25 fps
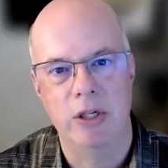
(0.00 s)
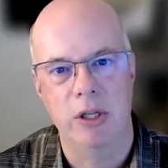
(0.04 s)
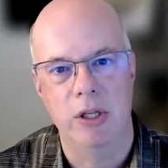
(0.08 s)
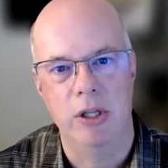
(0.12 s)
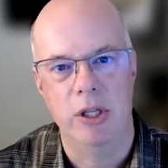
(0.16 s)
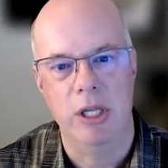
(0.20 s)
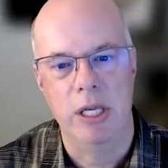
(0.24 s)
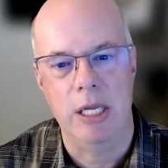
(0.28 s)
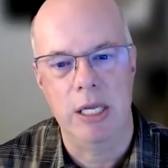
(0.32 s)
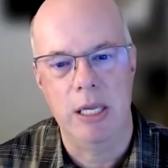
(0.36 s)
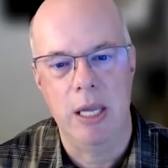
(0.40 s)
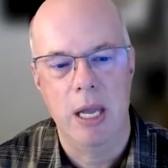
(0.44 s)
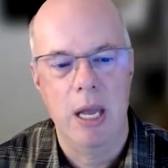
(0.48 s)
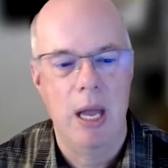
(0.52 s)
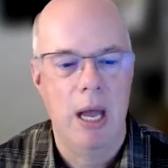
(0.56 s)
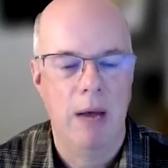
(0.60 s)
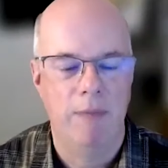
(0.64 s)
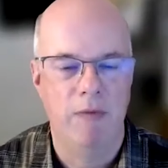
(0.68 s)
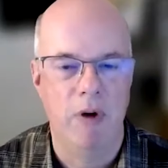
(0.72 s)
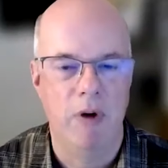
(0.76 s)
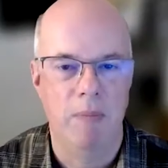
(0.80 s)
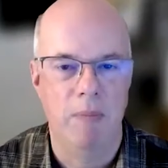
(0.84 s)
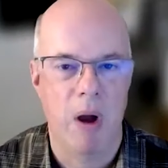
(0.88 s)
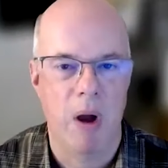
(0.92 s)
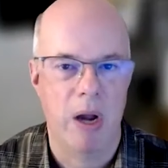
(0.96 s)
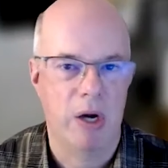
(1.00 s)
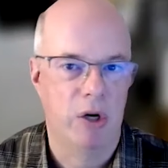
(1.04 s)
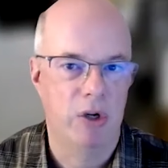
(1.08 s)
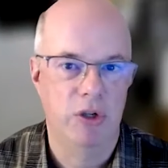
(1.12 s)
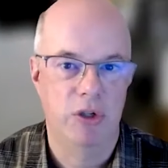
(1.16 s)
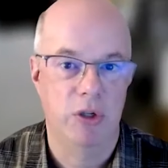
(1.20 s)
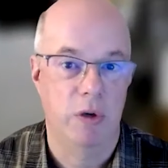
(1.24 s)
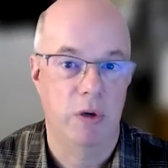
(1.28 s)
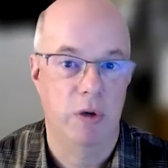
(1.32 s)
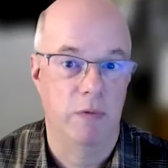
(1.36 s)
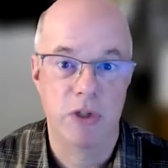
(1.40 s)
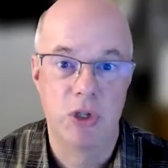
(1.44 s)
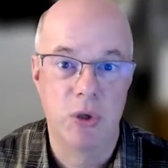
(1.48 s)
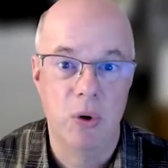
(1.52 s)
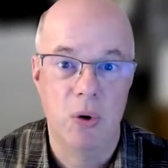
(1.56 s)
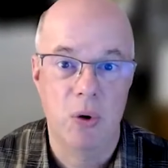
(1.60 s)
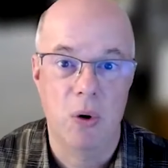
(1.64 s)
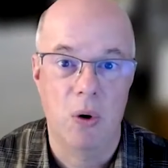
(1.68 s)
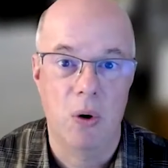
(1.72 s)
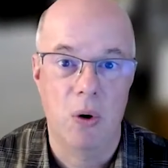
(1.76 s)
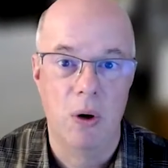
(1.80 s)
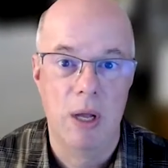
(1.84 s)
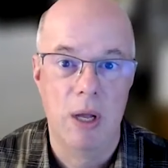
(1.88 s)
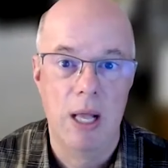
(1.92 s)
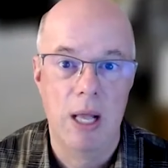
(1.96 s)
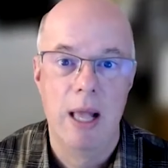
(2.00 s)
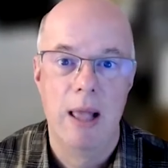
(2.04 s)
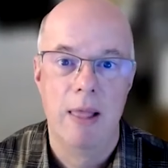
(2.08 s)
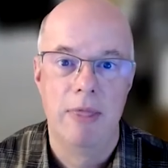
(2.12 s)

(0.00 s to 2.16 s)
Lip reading: to the Microsoft Store,